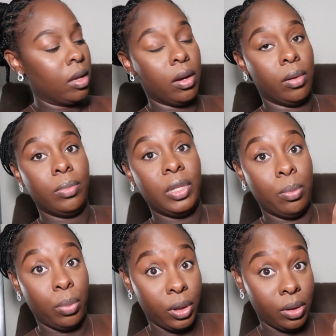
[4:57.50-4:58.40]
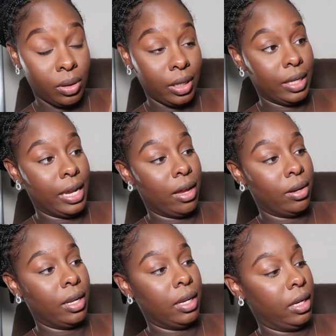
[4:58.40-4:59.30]
Oh, you put pull it
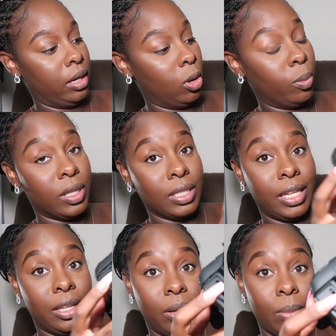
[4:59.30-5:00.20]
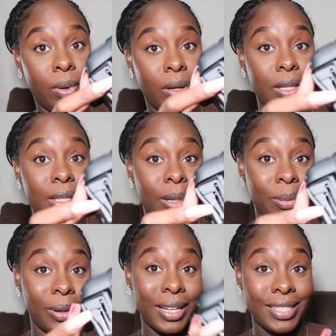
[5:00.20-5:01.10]
down and then it opens and you can put
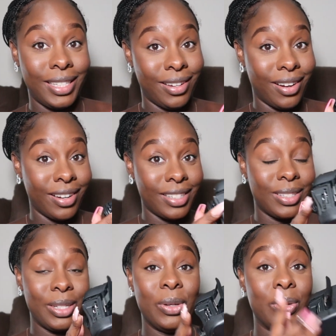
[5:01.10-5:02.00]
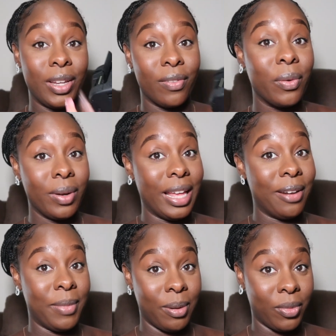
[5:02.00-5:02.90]
double SD cards, so you'll never run out
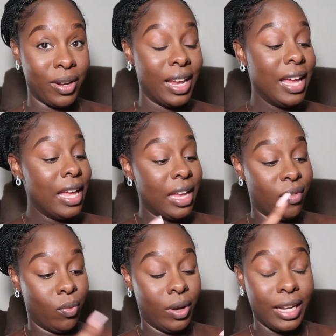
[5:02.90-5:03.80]
of memory. If one